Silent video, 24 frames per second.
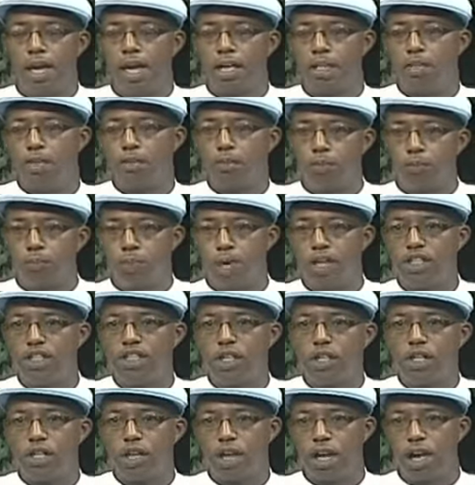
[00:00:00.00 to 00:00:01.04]
It's
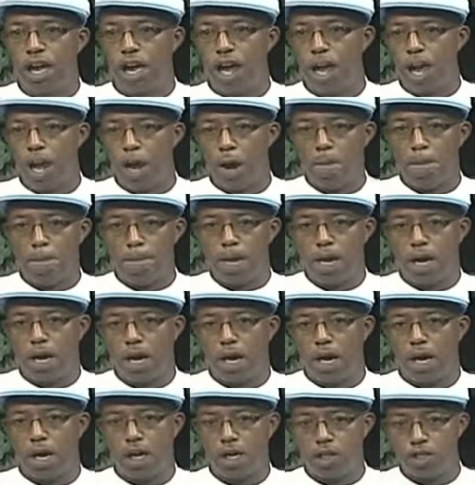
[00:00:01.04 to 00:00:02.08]

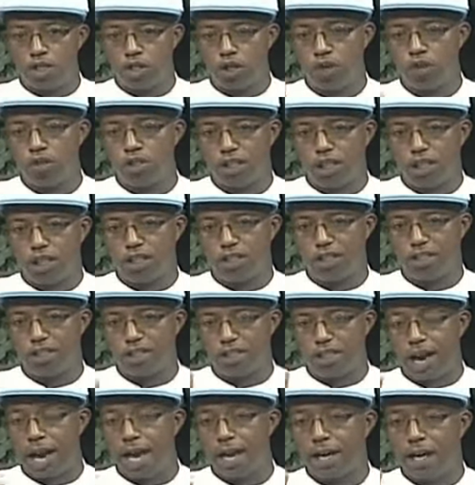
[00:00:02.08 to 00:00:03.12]

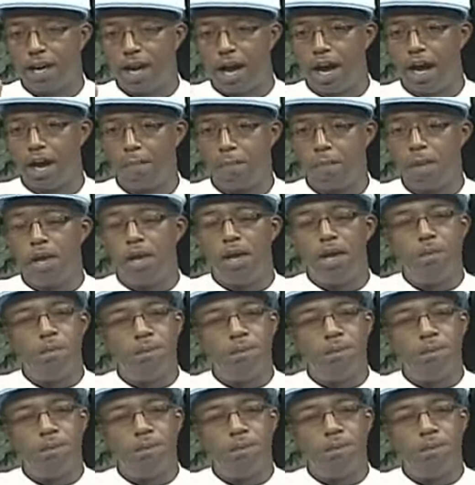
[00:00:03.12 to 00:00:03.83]
pritchardmassociates.com